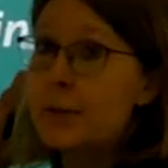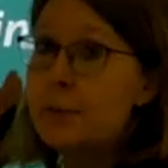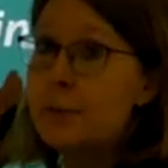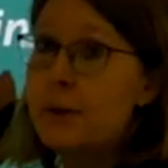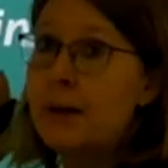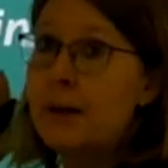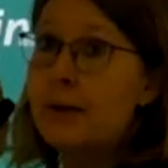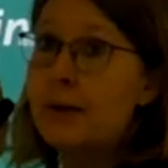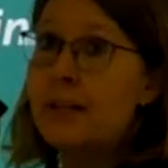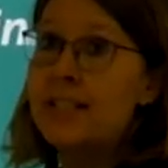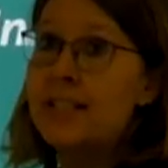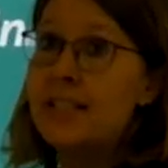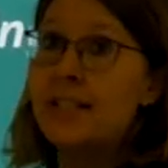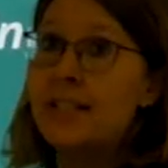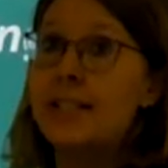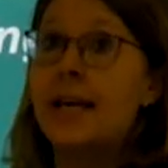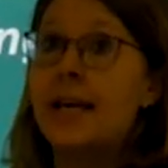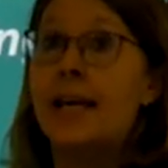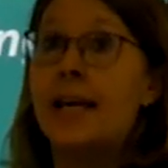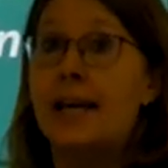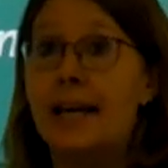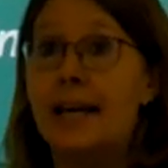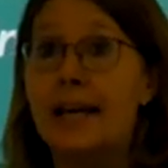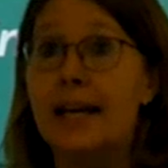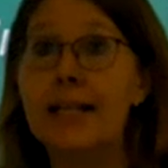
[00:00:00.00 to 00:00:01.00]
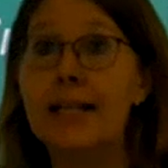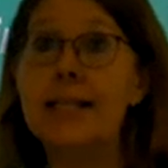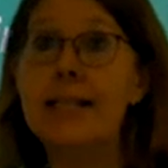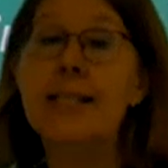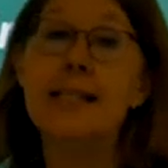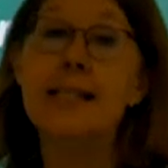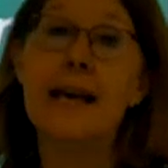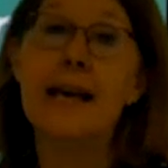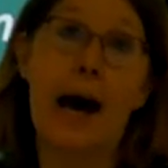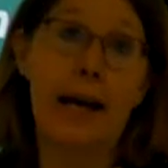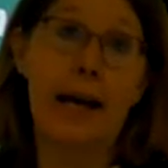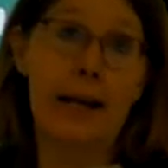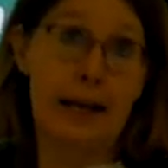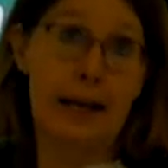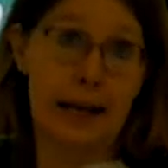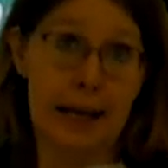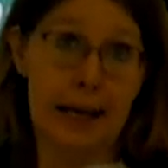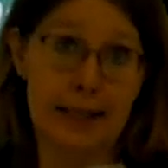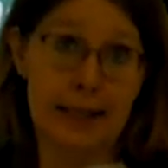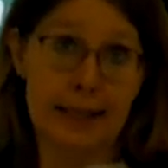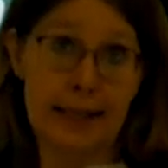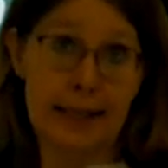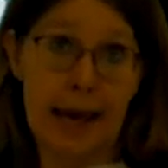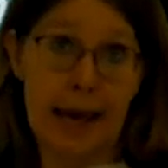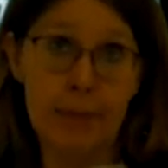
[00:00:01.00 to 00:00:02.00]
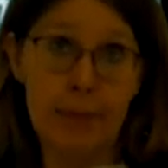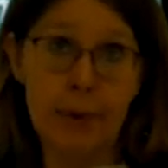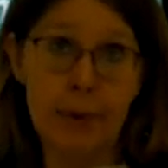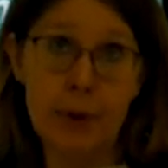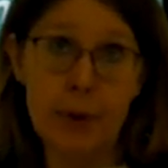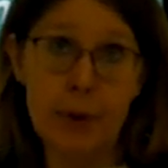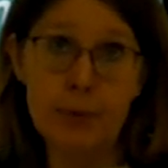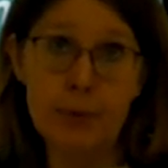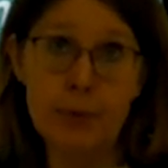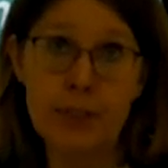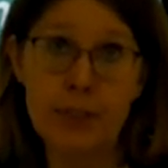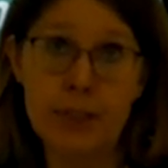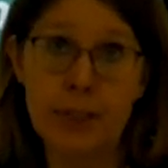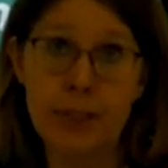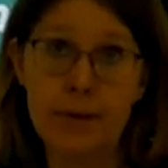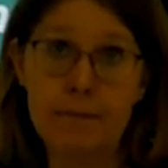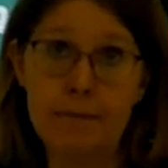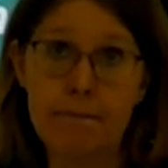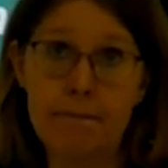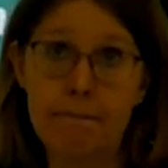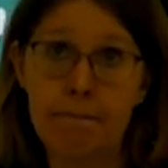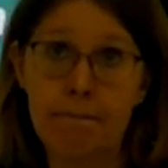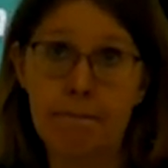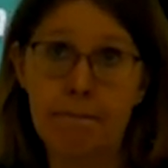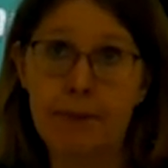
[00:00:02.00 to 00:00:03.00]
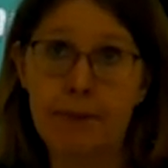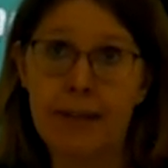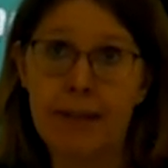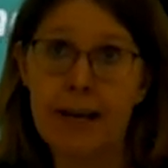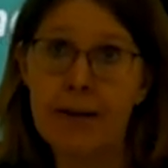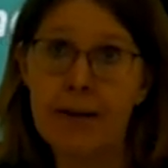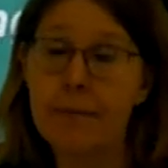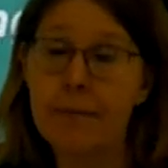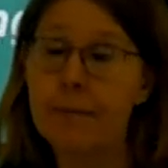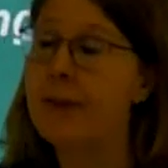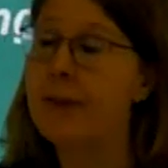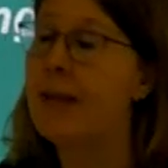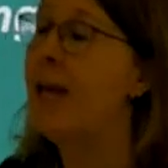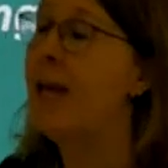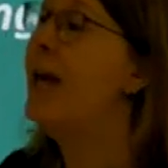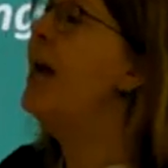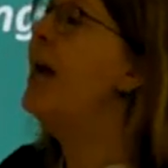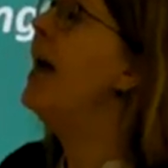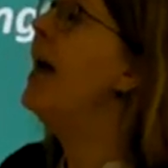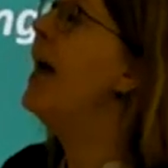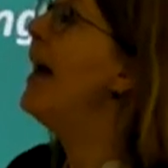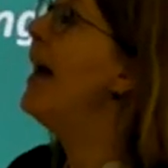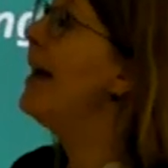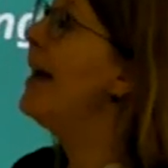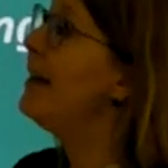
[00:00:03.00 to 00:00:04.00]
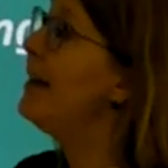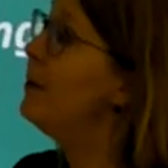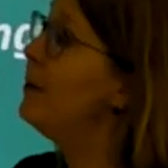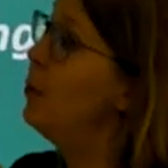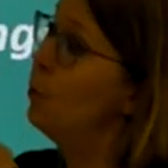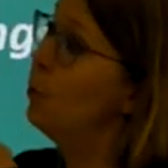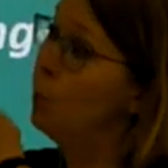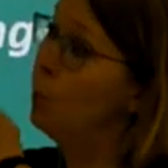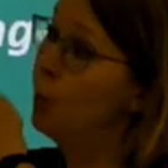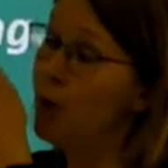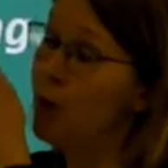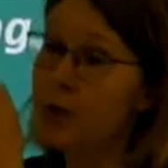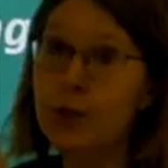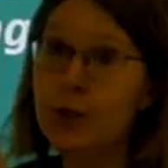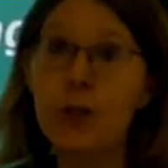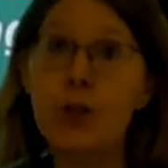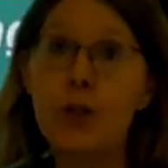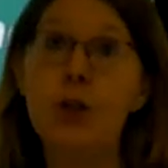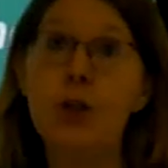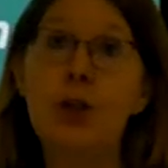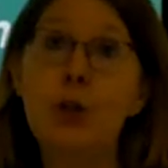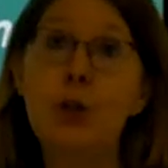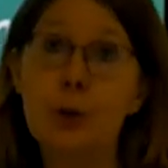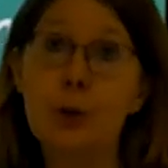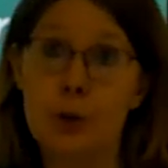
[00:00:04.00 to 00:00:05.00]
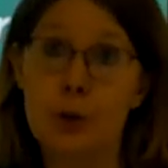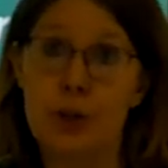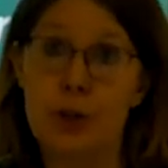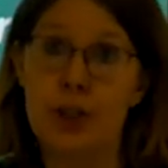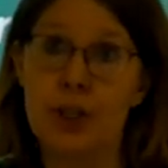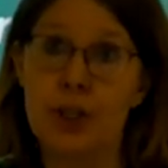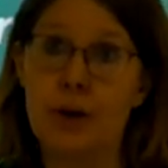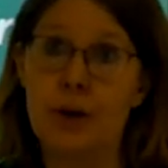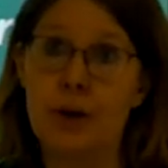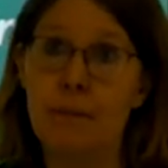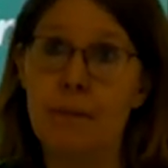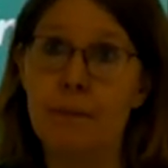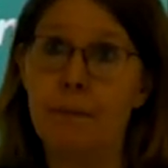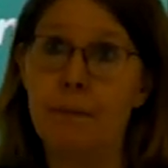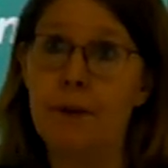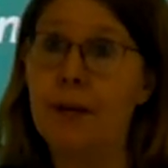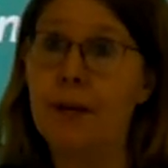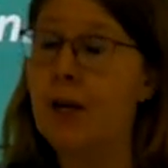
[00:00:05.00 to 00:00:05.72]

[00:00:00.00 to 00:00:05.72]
experience in designing escape rooms? Yeah. And what do you use?